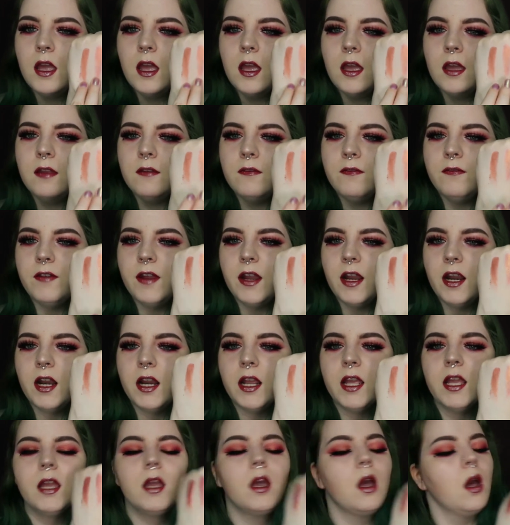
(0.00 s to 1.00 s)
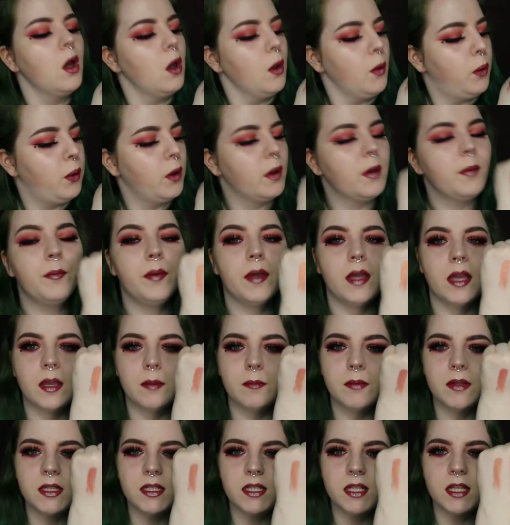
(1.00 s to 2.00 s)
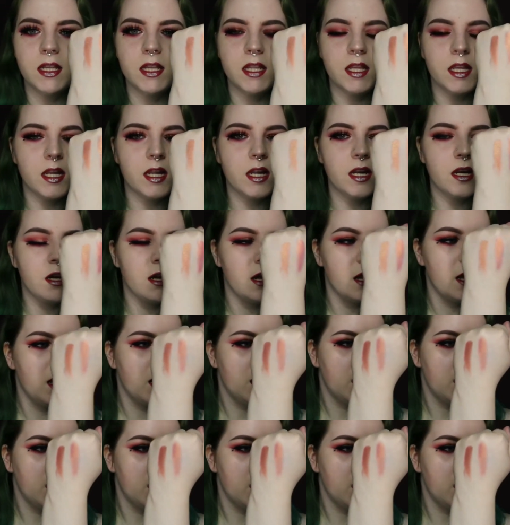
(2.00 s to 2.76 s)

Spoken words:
and very pigmented here.